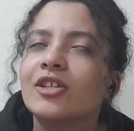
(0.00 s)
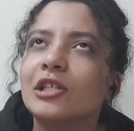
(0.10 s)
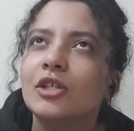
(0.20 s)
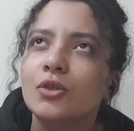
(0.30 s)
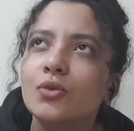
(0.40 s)

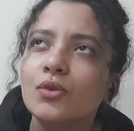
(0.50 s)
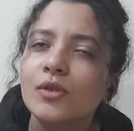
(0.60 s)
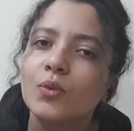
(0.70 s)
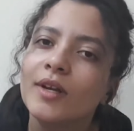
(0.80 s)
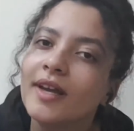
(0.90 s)
I actually
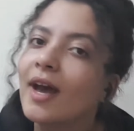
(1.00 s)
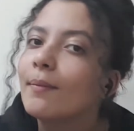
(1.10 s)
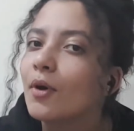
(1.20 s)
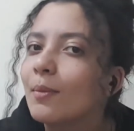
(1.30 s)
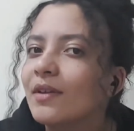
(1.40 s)
used
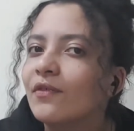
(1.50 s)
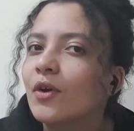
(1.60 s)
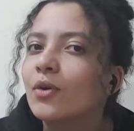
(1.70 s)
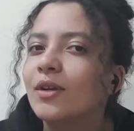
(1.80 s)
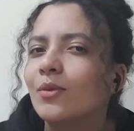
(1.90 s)
one app
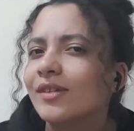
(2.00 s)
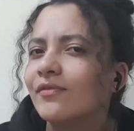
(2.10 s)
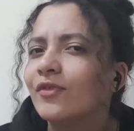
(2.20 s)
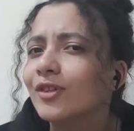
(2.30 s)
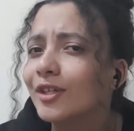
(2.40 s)
on my
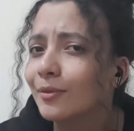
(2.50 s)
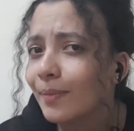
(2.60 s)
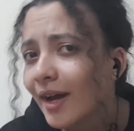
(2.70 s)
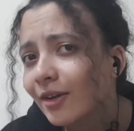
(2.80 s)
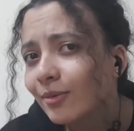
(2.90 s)
phone. It wasn't
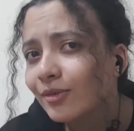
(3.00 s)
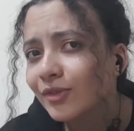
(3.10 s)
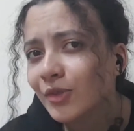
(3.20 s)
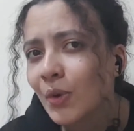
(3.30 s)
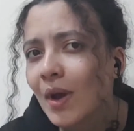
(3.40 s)
fully
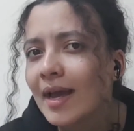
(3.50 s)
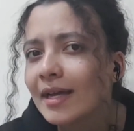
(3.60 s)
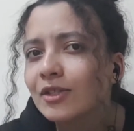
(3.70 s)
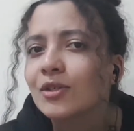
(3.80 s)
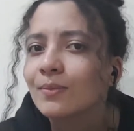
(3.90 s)
compatible,
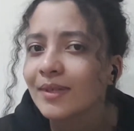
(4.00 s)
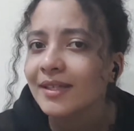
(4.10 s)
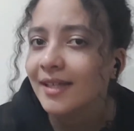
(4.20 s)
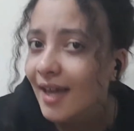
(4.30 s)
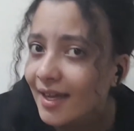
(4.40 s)
so I had to
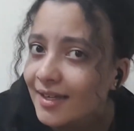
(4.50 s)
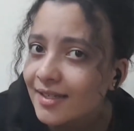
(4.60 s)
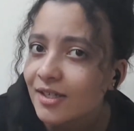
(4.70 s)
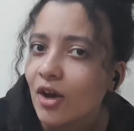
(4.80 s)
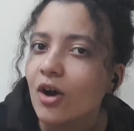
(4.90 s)
complete the
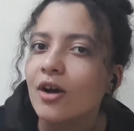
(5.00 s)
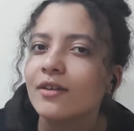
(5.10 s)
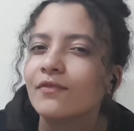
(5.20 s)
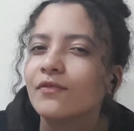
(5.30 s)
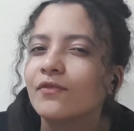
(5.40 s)
edit
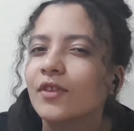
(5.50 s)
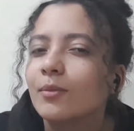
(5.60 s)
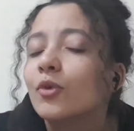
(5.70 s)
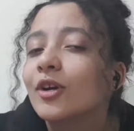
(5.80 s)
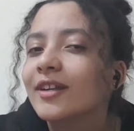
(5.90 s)
on
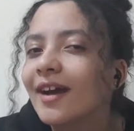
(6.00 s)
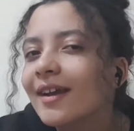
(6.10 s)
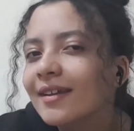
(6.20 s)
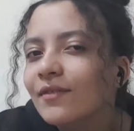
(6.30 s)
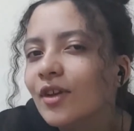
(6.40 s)

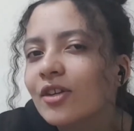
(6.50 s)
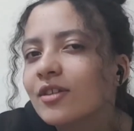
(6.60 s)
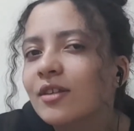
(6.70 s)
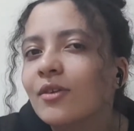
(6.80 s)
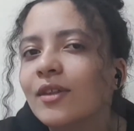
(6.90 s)
Filmora 9,
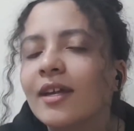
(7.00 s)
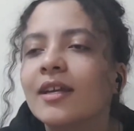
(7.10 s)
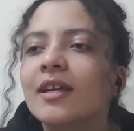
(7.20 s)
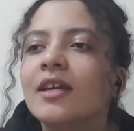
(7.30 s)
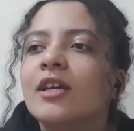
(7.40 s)
if you actually
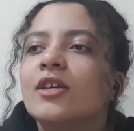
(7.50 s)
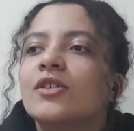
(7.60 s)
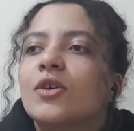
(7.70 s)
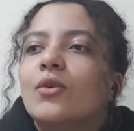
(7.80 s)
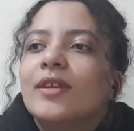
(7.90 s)
know that.
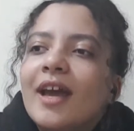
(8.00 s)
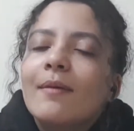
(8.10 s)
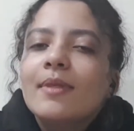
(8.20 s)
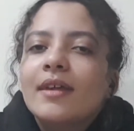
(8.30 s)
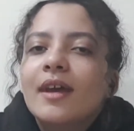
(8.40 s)

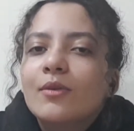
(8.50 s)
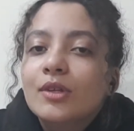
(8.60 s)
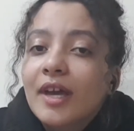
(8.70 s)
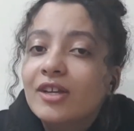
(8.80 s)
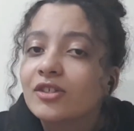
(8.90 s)
So the app
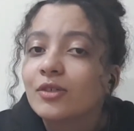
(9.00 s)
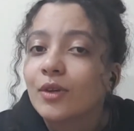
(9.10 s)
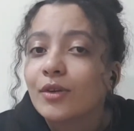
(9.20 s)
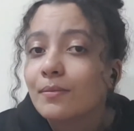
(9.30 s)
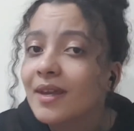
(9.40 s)
that I would
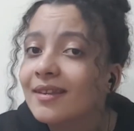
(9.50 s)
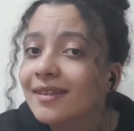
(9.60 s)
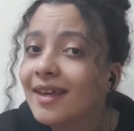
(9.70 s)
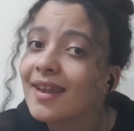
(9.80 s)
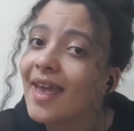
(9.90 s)
actually
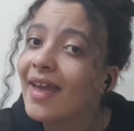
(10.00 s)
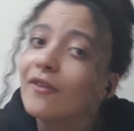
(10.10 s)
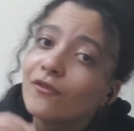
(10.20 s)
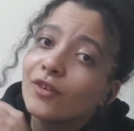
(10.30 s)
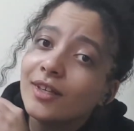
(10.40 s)
recommend
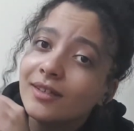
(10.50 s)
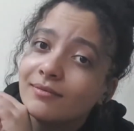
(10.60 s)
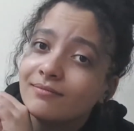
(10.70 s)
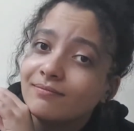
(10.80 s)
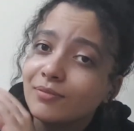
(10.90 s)
that
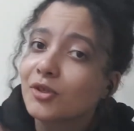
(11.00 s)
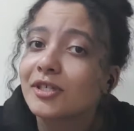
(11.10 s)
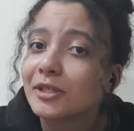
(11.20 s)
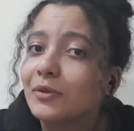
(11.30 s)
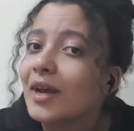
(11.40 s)
every
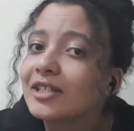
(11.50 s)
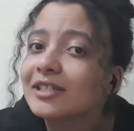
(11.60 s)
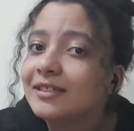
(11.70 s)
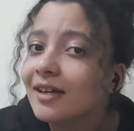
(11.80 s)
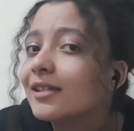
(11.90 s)
person
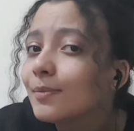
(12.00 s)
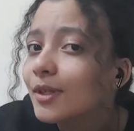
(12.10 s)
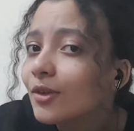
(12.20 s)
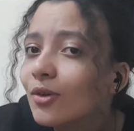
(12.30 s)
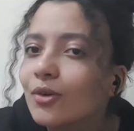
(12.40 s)
who actually
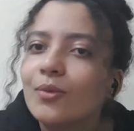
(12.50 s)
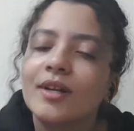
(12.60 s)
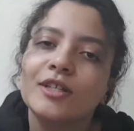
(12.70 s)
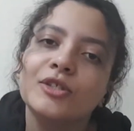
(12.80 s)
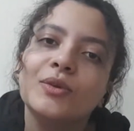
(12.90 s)
does B-roll
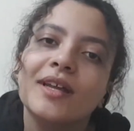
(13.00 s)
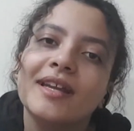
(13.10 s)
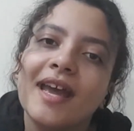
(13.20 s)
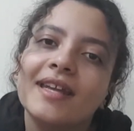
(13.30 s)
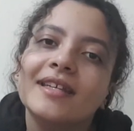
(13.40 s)
or want to
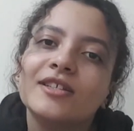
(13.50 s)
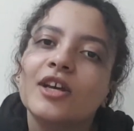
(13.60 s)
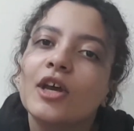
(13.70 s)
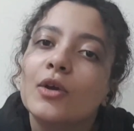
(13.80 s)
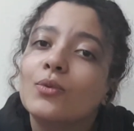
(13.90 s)
do an
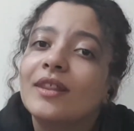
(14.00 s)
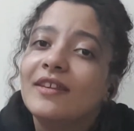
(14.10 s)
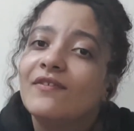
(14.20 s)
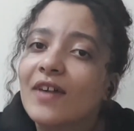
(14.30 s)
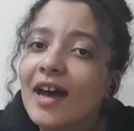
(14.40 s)
edit
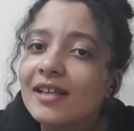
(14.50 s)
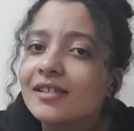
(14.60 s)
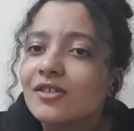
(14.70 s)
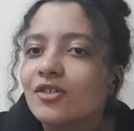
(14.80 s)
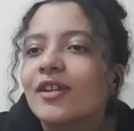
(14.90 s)
really
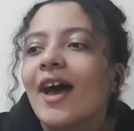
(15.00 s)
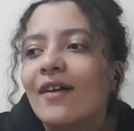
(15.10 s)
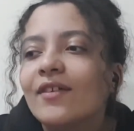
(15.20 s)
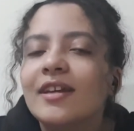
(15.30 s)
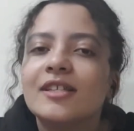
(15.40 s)
fast
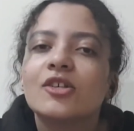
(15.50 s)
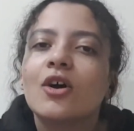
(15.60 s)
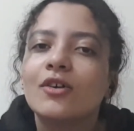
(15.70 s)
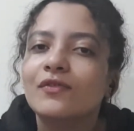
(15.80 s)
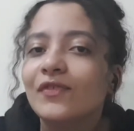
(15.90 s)
should have
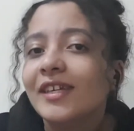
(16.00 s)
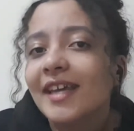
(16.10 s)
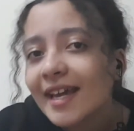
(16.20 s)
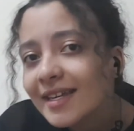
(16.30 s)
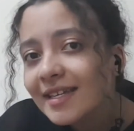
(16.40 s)
it. It's
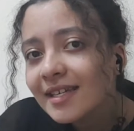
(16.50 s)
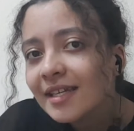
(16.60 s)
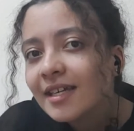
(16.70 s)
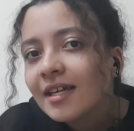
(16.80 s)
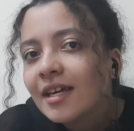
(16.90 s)
called
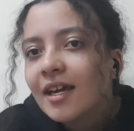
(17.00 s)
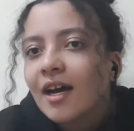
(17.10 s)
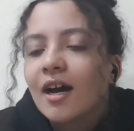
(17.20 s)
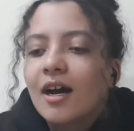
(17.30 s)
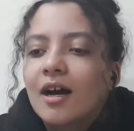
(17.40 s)
VN.
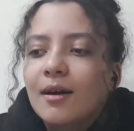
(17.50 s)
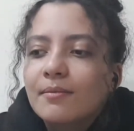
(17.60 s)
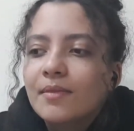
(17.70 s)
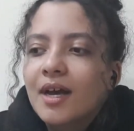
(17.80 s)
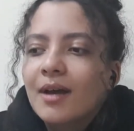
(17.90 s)

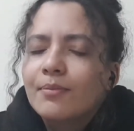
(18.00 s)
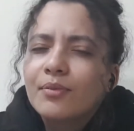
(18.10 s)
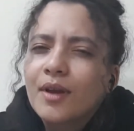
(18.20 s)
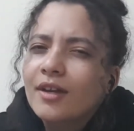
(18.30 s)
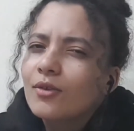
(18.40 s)

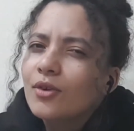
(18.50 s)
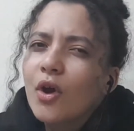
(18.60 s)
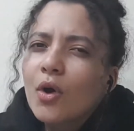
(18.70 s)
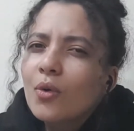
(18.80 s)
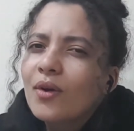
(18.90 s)
I
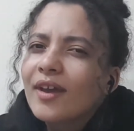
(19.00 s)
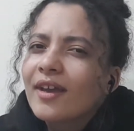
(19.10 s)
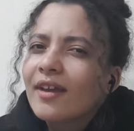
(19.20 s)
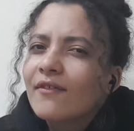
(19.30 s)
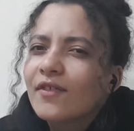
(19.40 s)
don't
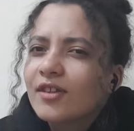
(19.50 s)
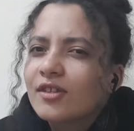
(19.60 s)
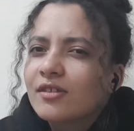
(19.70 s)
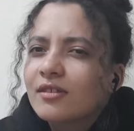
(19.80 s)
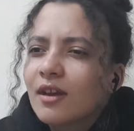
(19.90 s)
know
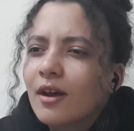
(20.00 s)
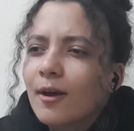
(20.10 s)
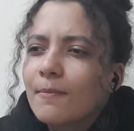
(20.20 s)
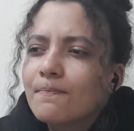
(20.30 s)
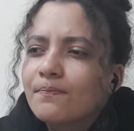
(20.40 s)
if
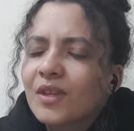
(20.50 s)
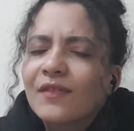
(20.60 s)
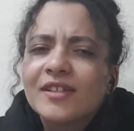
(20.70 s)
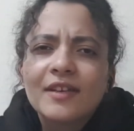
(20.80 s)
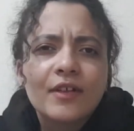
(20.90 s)
it's
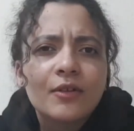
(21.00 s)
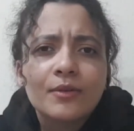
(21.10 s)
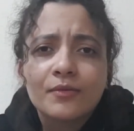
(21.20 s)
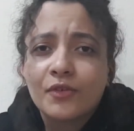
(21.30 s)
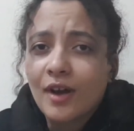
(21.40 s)

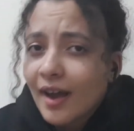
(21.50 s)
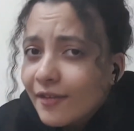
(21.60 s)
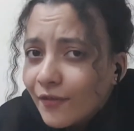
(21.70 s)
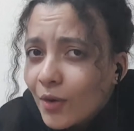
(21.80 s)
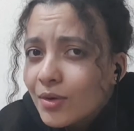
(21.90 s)
available
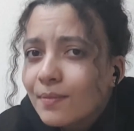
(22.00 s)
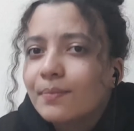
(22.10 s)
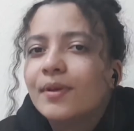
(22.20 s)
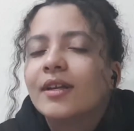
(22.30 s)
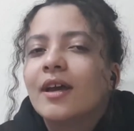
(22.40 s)
for
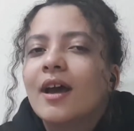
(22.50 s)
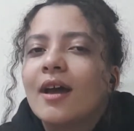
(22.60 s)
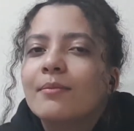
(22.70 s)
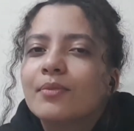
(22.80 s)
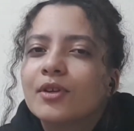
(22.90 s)
iPhone,
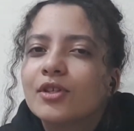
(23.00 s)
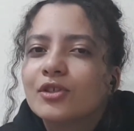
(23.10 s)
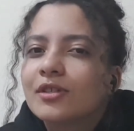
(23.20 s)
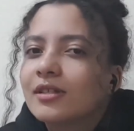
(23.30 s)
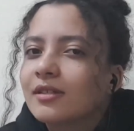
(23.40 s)
but I'm
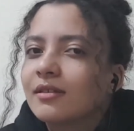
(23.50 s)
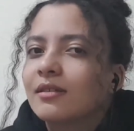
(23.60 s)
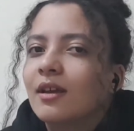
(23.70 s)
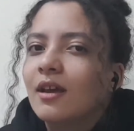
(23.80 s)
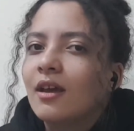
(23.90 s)
pretty sure it's